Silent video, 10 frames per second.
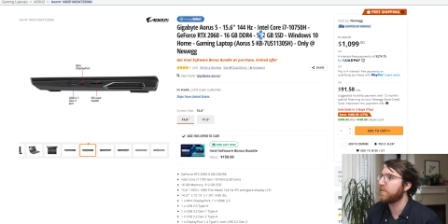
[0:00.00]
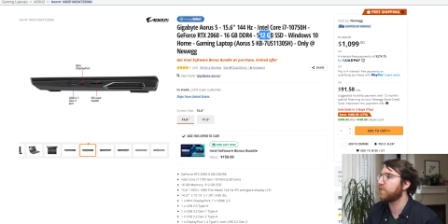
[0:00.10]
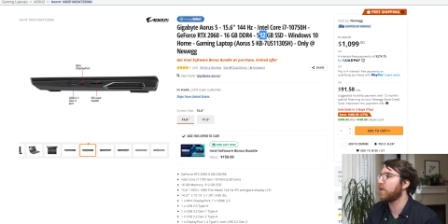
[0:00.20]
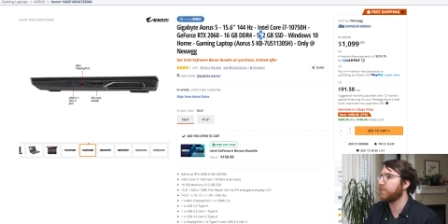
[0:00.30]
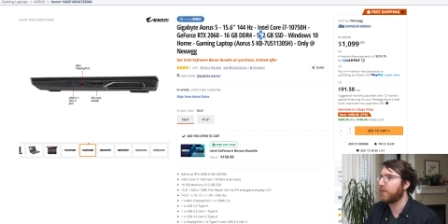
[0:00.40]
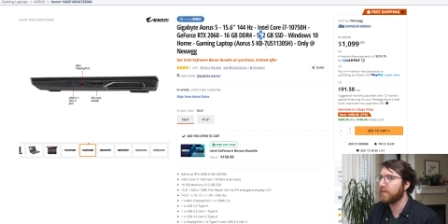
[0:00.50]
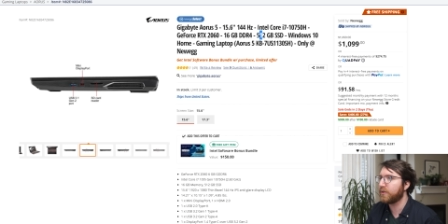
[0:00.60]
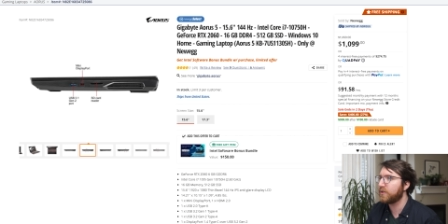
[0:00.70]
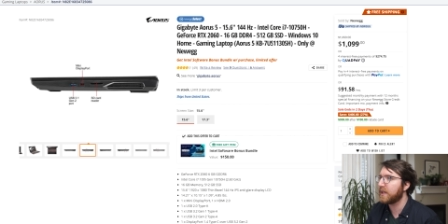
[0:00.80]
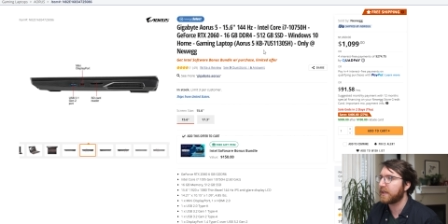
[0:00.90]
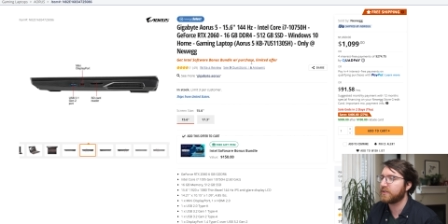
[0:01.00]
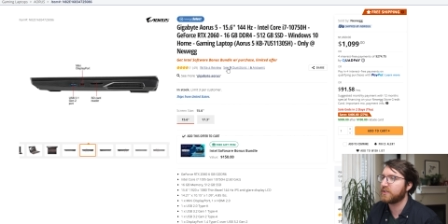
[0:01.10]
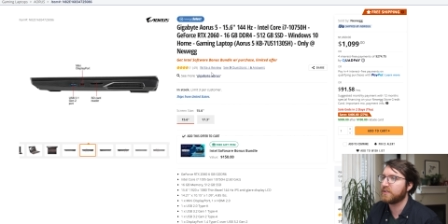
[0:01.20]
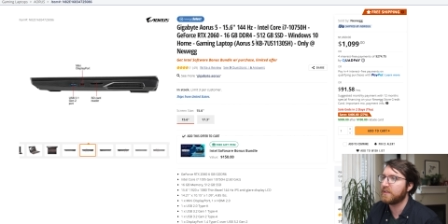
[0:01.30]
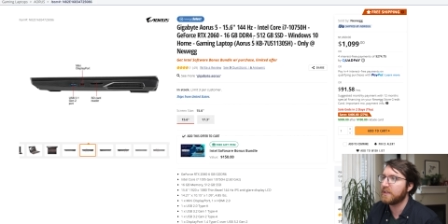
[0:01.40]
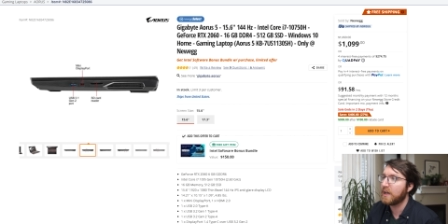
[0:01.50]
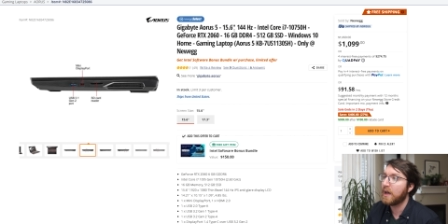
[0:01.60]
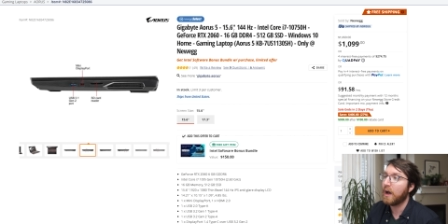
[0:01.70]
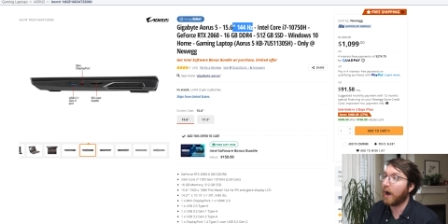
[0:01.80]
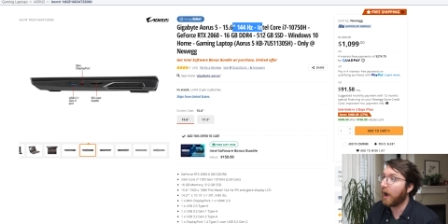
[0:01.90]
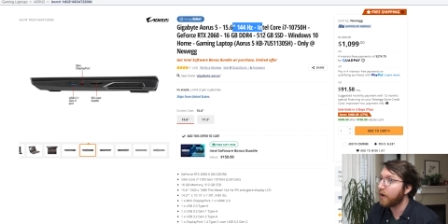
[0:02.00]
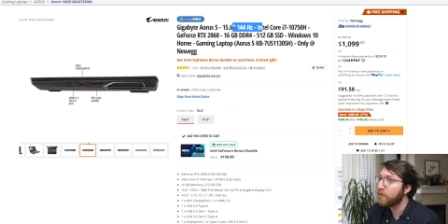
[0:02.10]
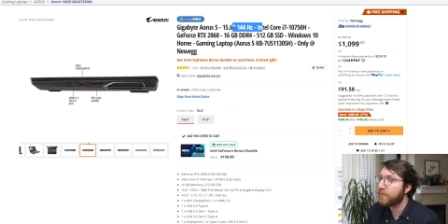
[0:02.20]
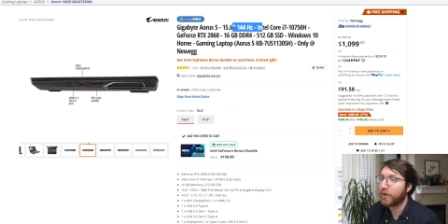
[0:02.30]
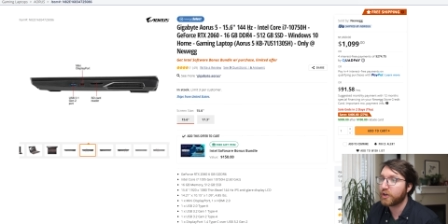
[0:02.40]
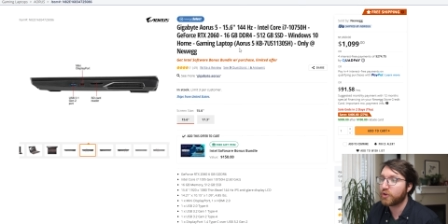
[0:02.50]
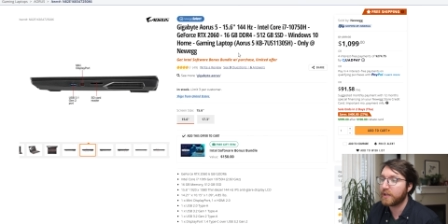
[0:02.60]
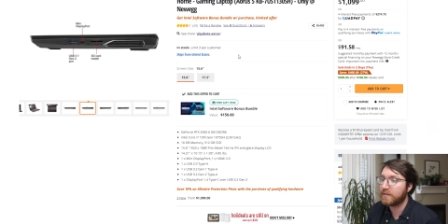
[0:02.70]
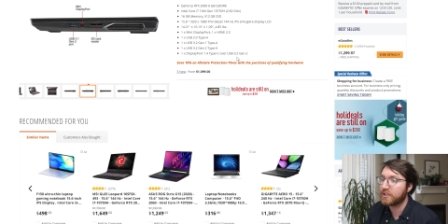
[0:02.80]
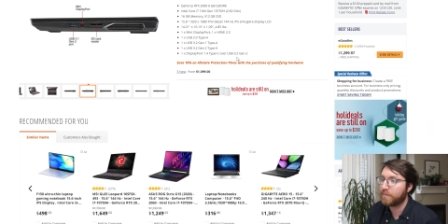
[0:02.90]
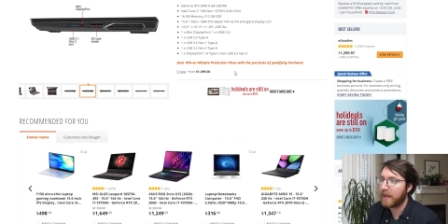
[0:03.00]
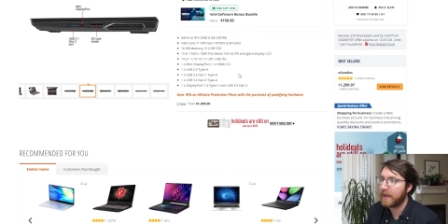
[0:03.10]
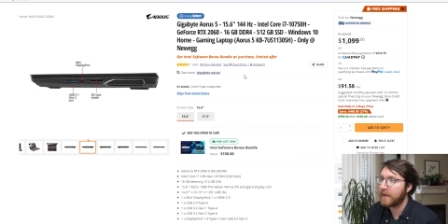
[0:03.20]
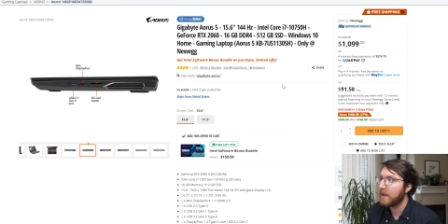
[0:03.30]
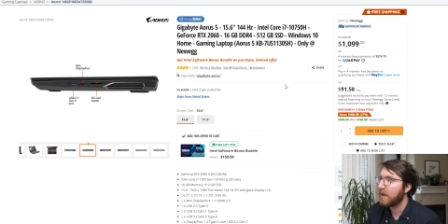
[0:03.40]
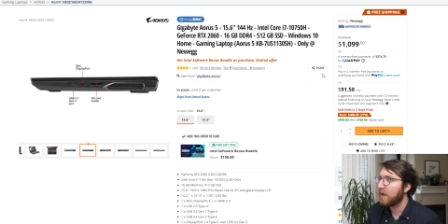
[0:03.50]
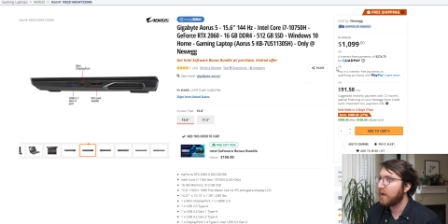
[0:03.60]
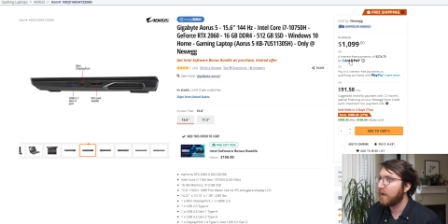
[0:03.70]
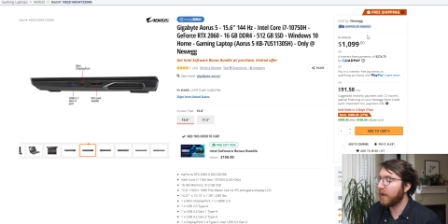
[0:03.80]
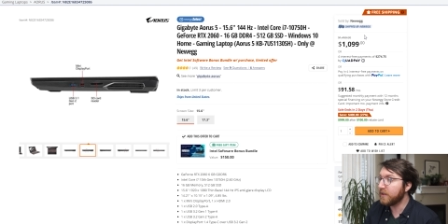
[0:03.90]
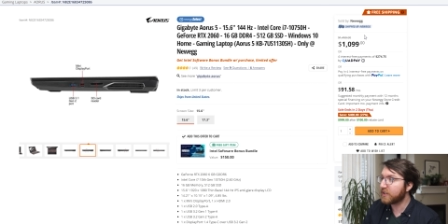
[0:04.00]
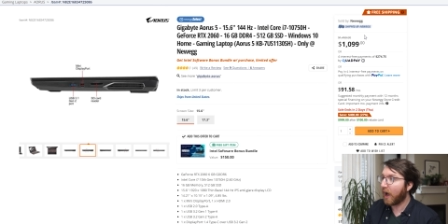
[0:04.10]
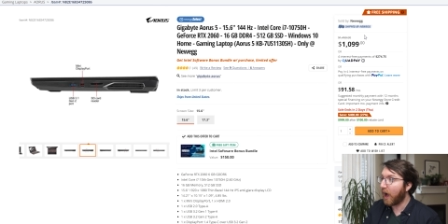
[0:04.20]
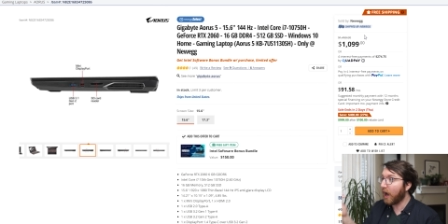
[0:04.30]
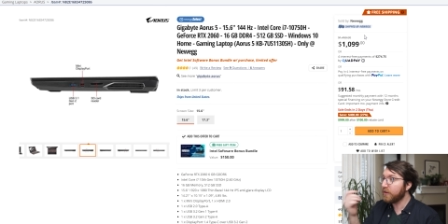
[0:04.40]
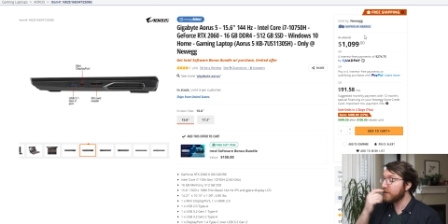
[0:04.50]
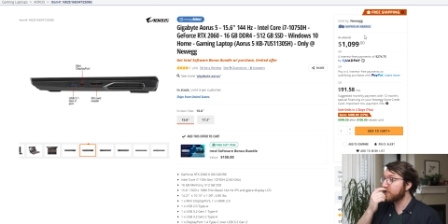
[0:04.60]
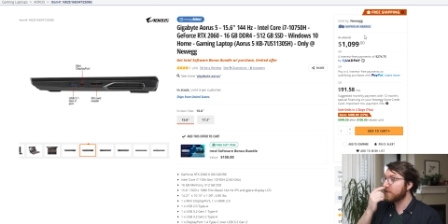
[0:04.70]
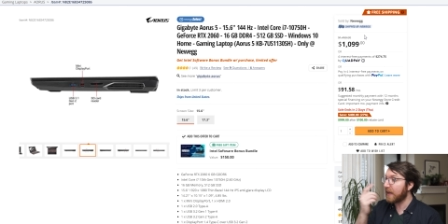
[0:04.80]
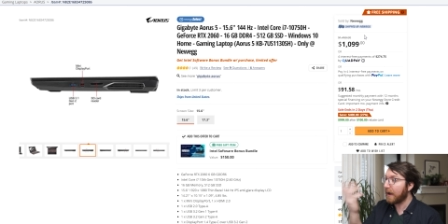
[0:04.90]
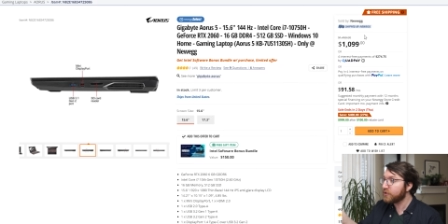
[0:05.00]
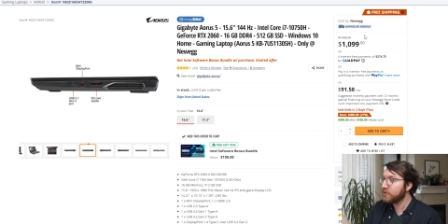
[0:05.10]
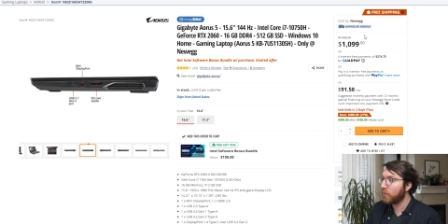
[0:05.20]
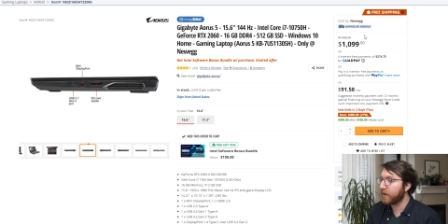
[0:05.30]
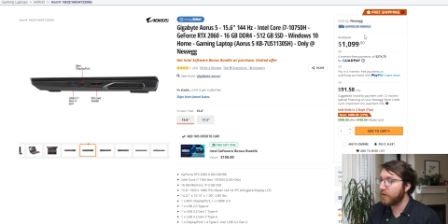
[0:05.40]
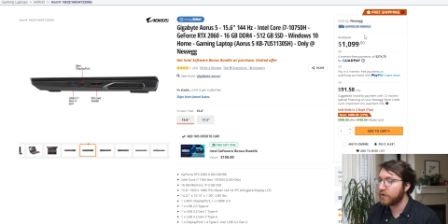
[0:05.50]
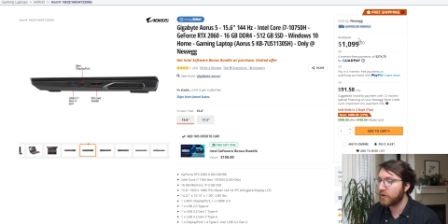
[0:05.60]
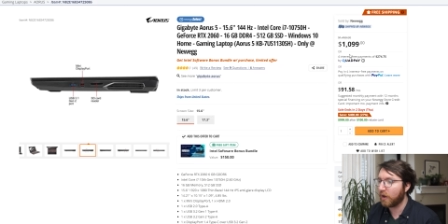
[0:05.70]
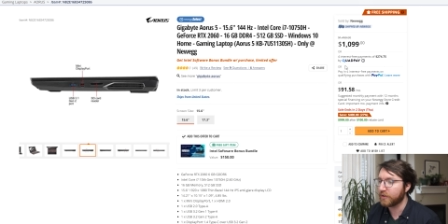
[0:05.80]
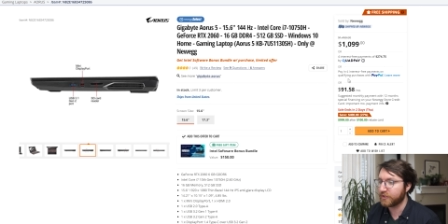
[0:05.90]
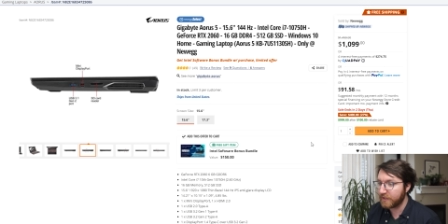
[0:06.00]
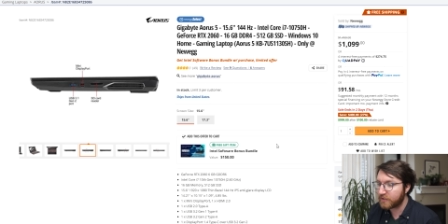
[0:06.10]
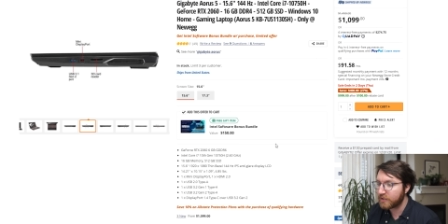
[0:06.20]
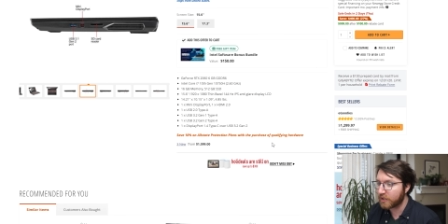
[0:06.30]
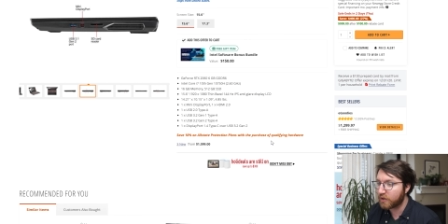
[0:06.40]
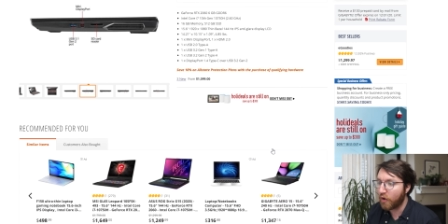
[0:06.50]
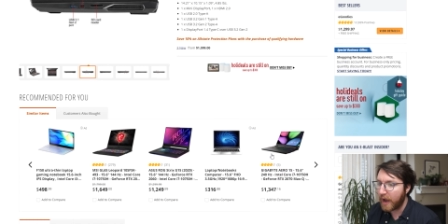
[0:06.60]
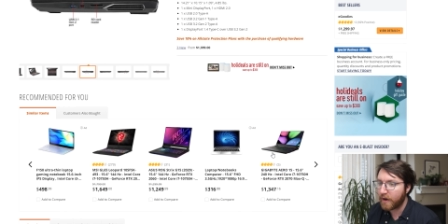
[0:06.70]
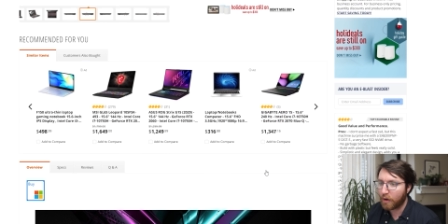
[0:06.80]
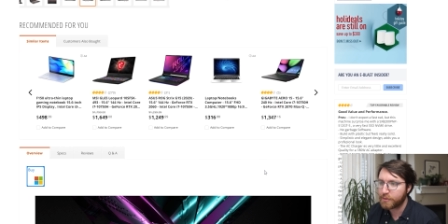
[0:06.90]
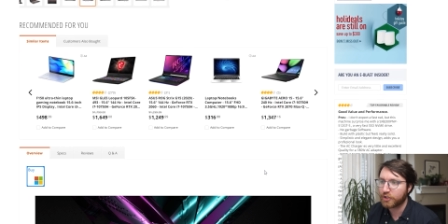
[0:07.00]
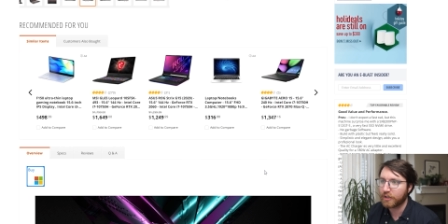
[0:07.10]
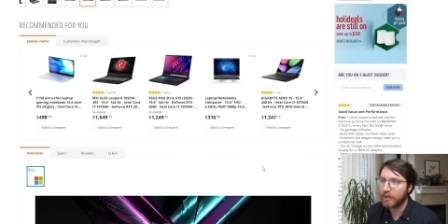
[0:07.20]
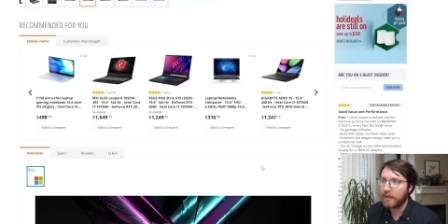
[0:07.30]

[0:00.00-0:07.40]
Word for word: You've got a 500 gig SSD, a high refresh rate display, and it's a it's a thousand one hundred dollars. This is a great option.